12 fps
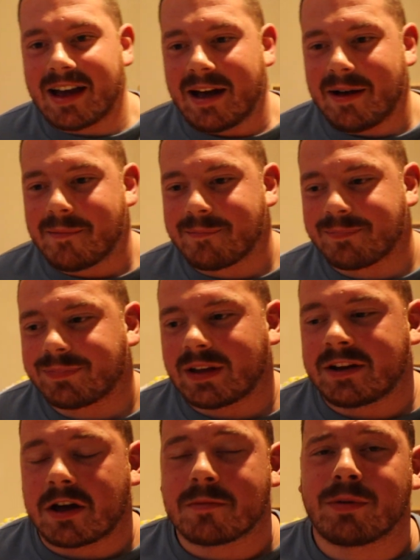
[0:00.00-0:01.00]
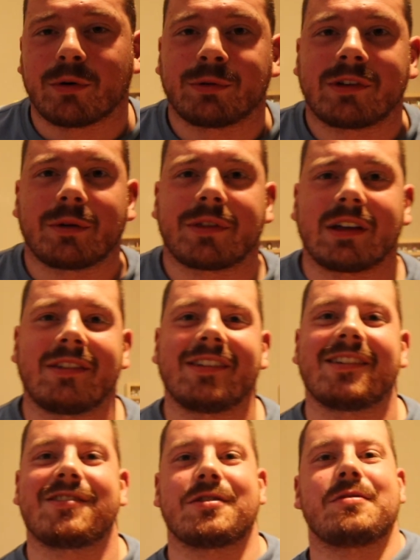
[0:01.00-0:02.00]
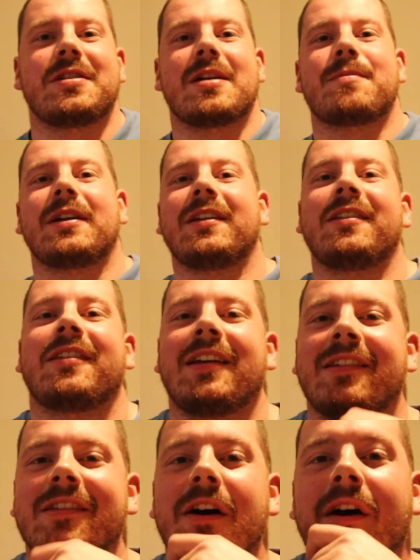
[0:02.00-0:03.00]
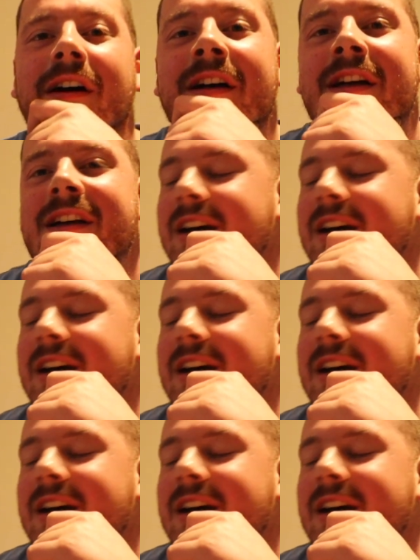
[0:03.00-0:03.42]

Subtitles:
I know Paul still thinks he's a junior, but he's not.